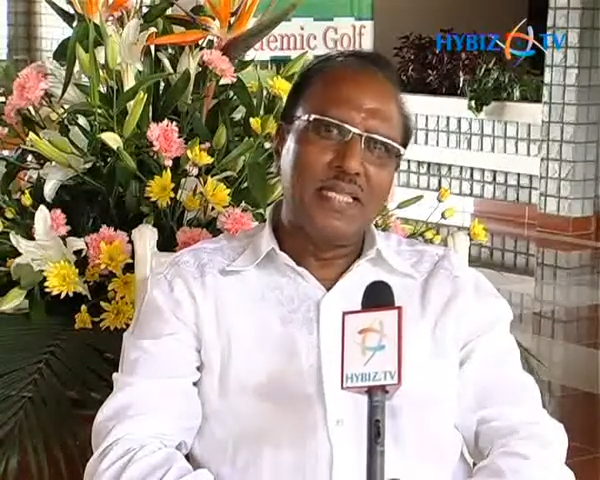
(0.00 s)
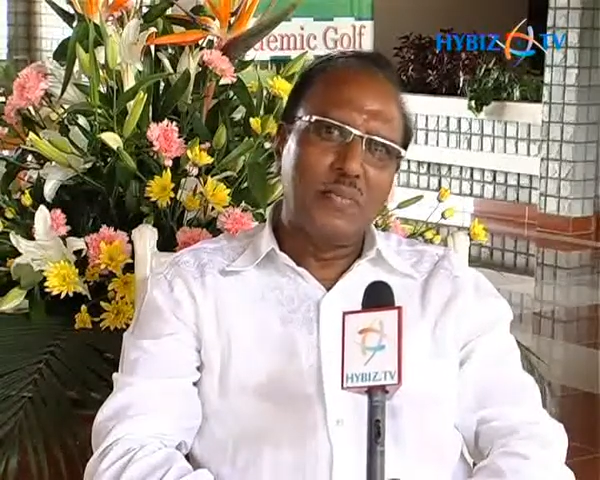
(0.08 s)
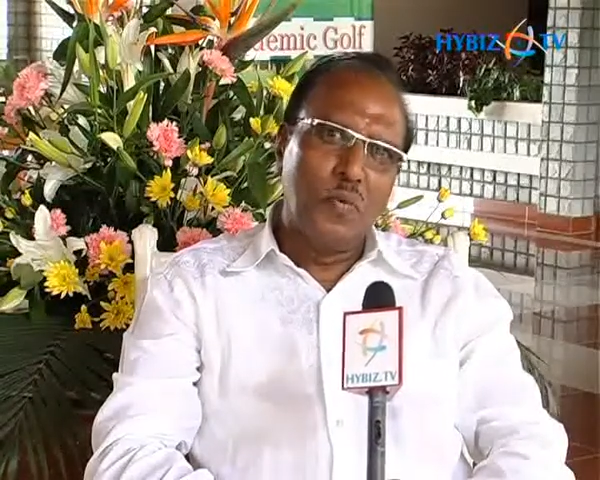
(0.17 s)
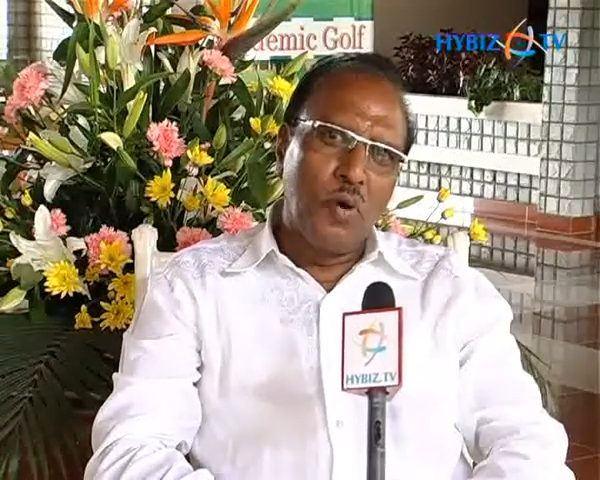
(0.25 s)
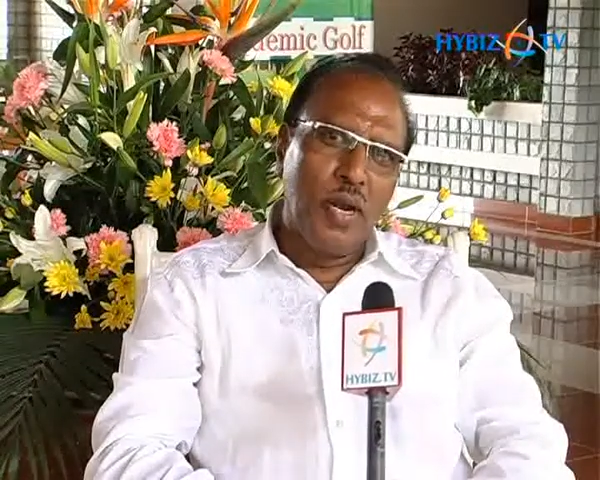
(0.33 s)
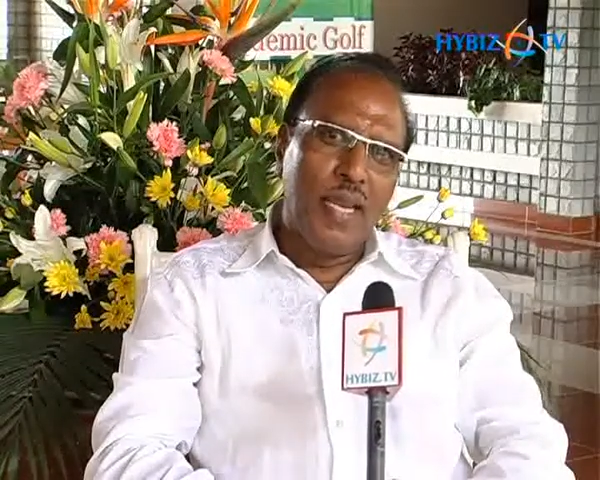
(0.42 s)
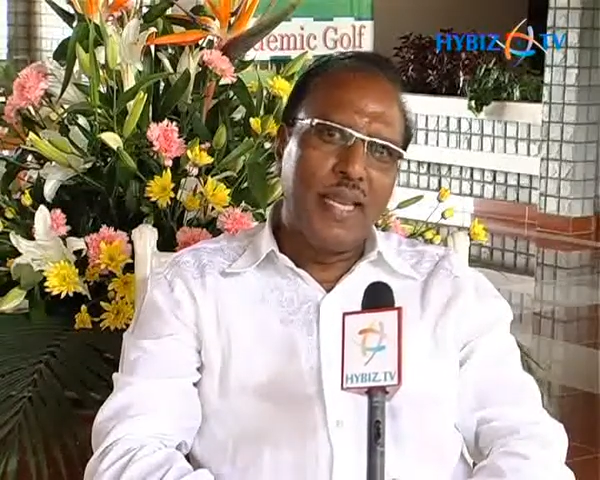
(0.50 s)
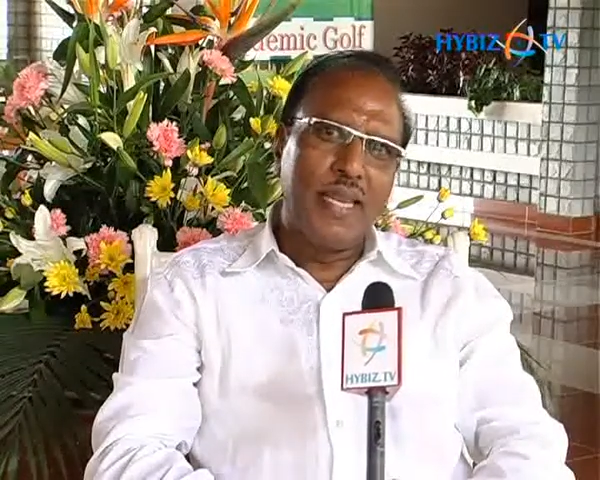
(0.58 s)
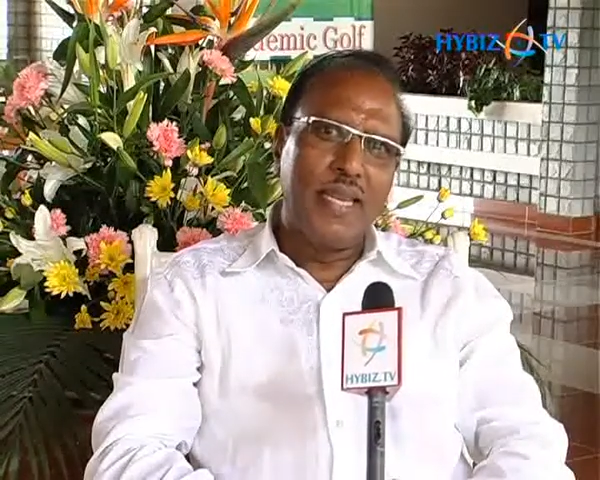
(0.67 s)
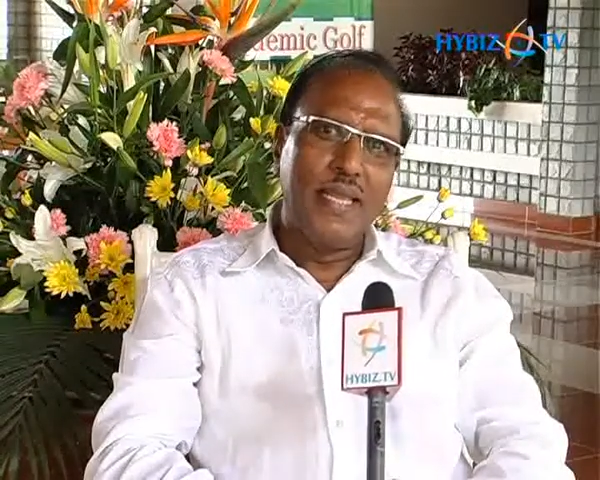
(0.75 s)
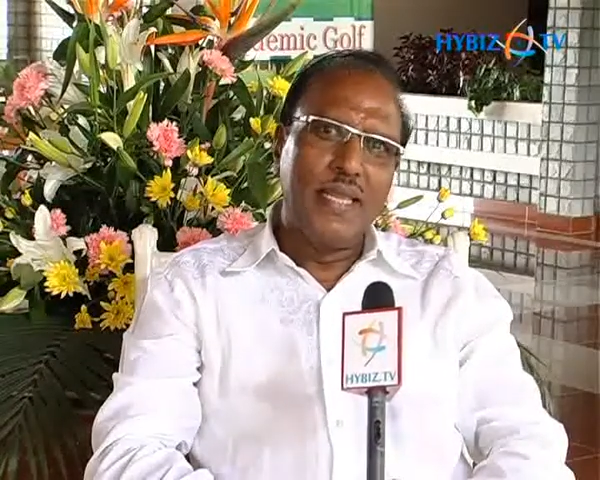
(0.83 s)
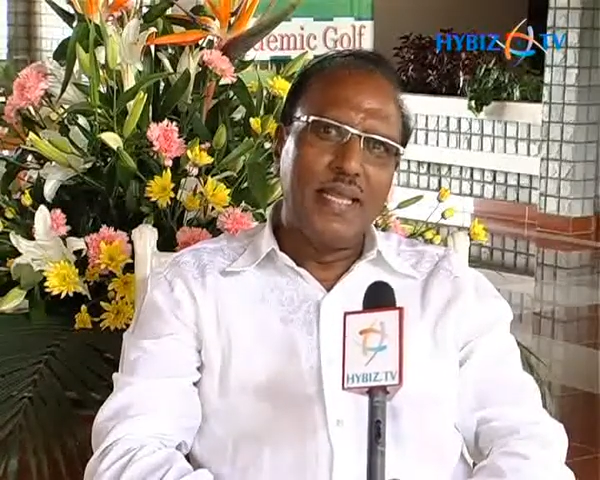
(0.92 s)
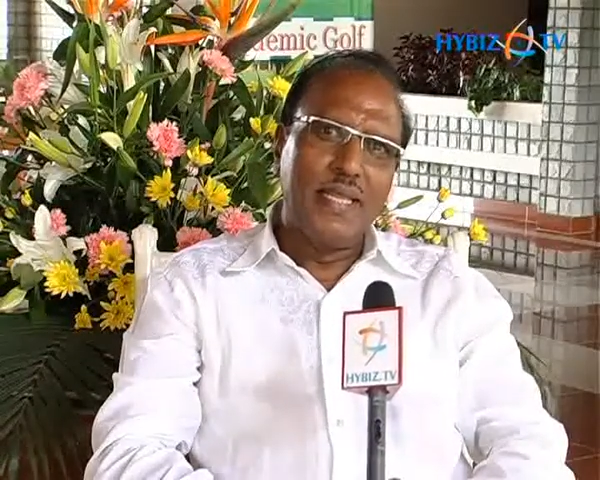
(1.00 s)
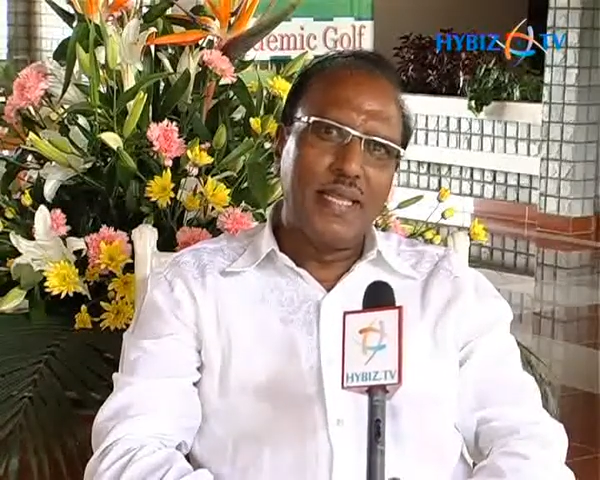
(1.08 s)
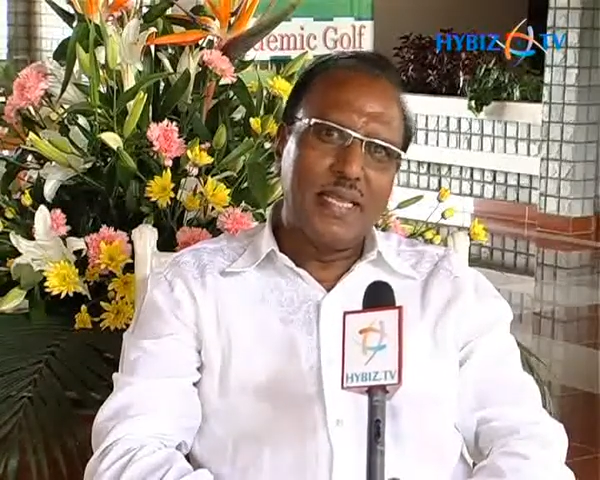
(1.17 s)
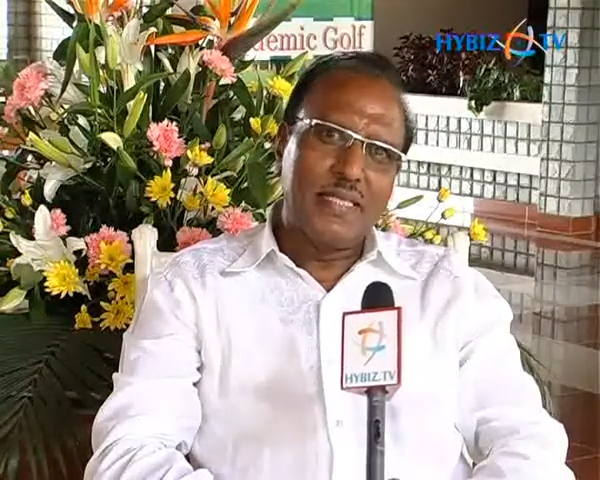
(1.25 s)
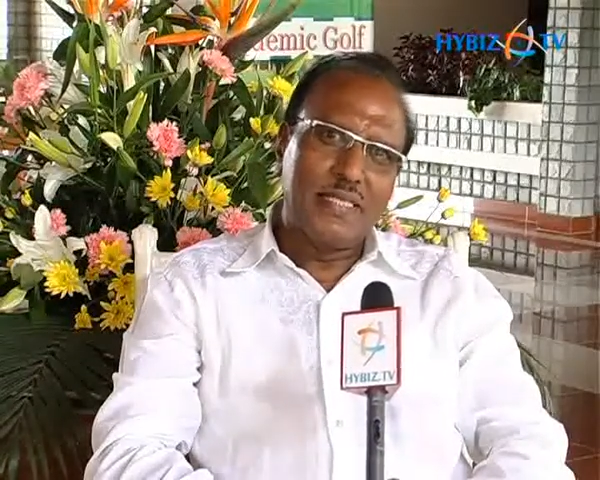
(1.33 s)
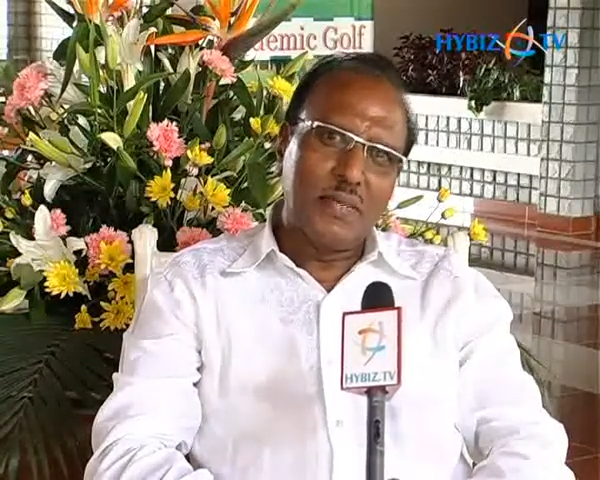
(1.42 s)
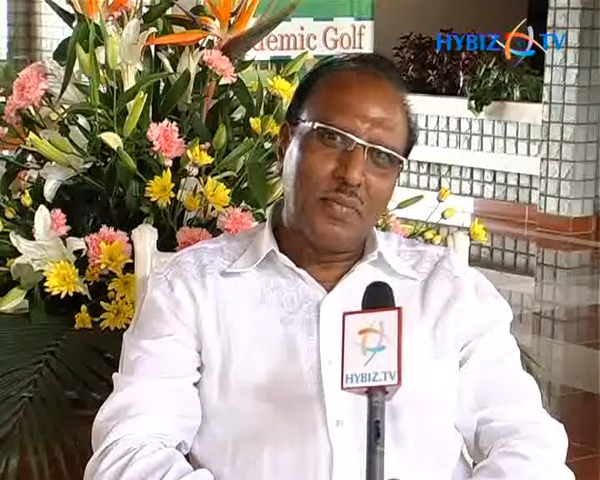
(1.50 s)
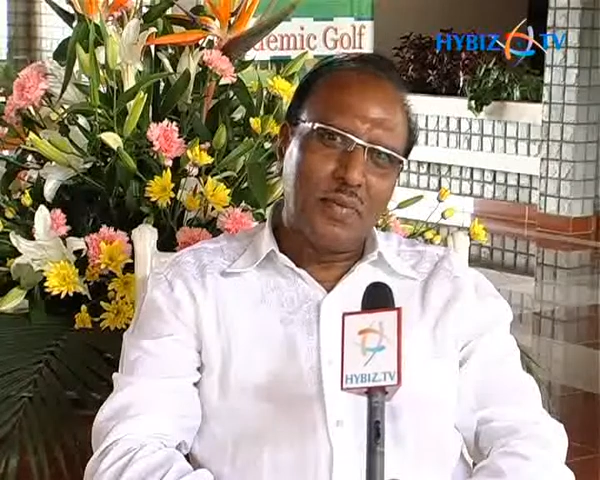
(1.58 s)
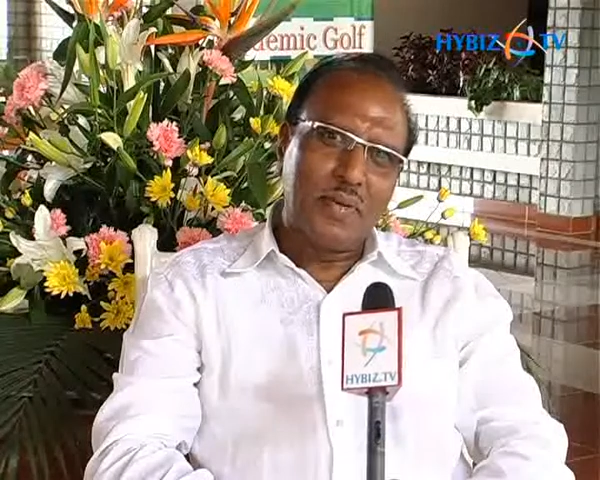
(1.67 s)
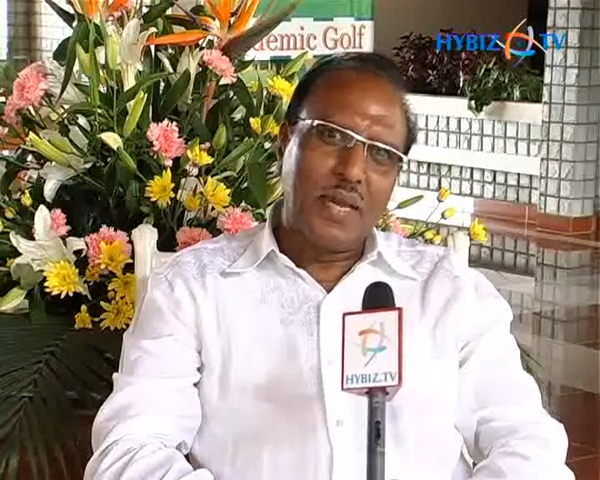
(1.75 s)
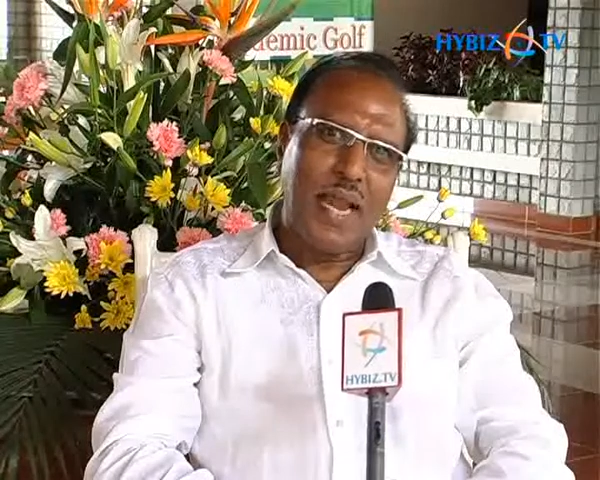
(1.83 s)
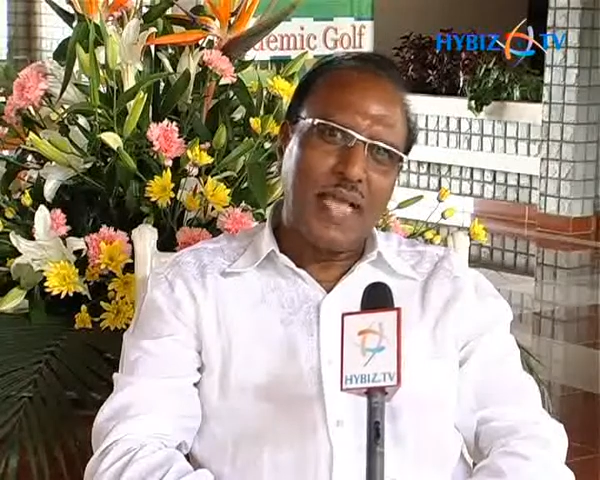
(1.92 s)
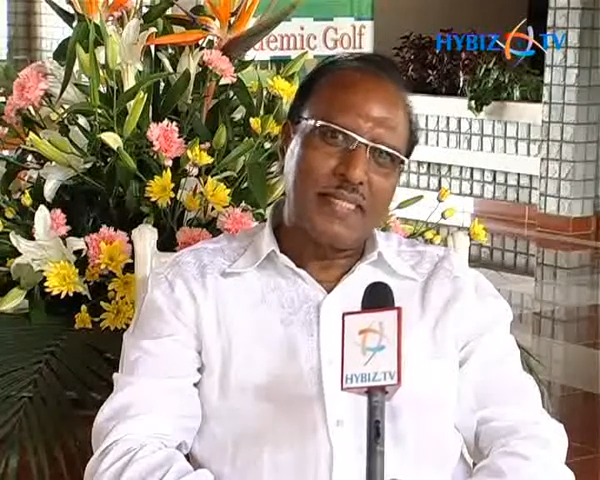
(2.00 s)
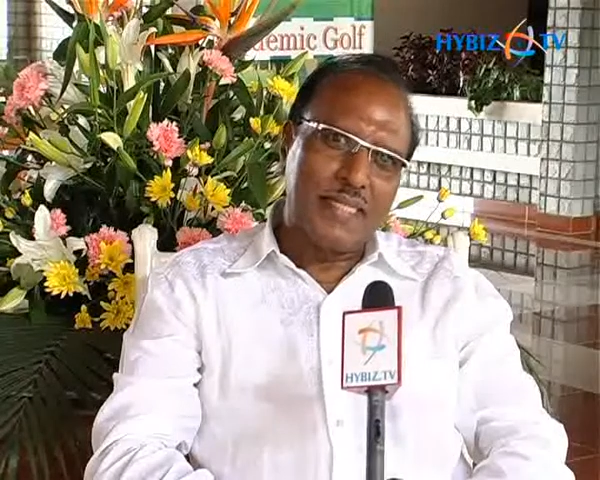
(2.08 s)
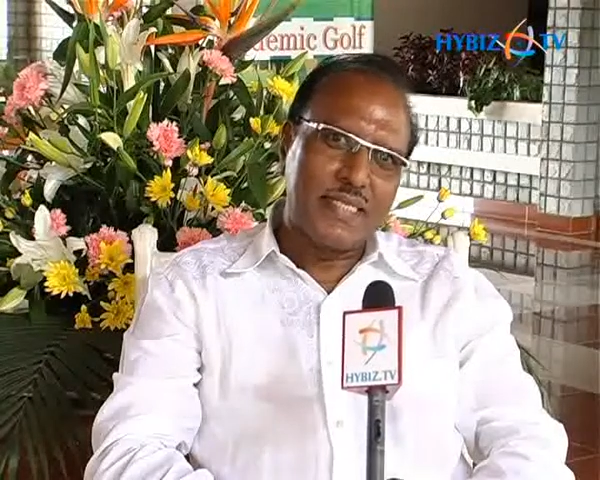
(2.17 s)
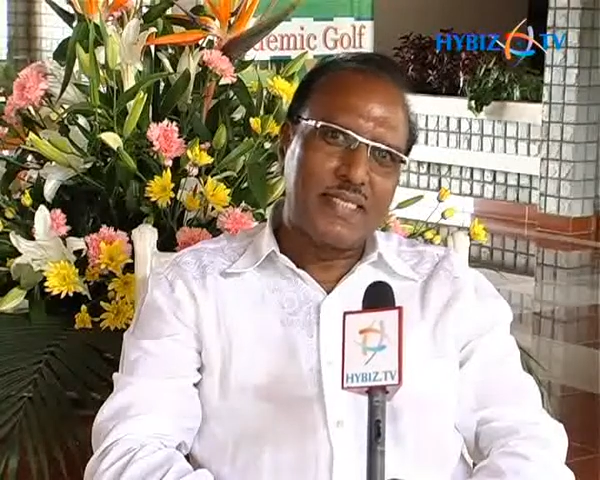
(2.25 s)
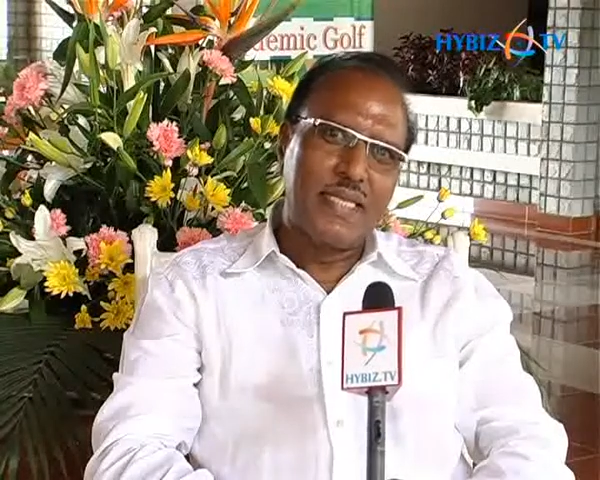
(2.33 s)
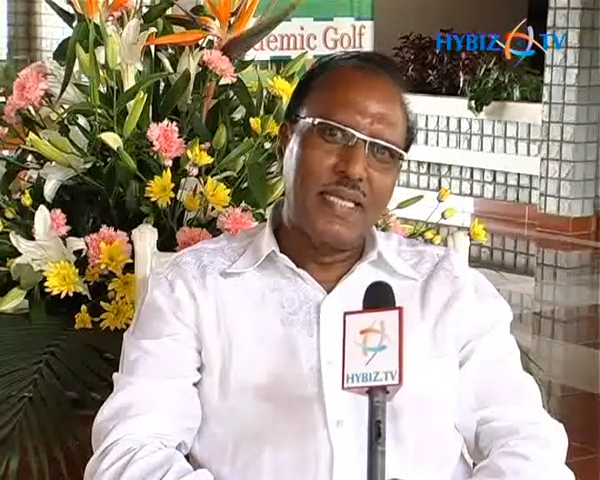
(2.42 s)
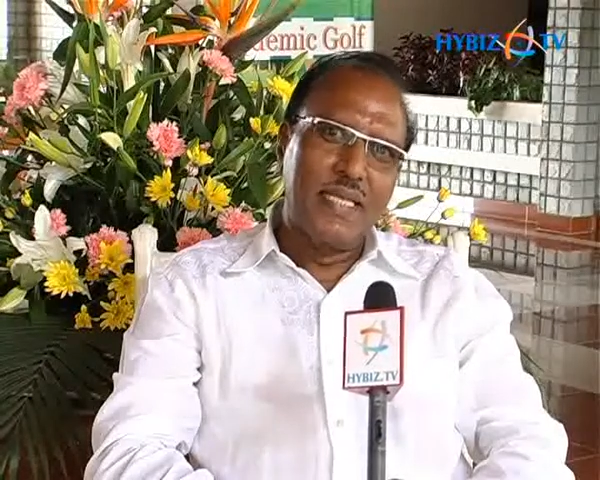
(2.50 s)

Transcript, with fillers: Murali, that is um, classes.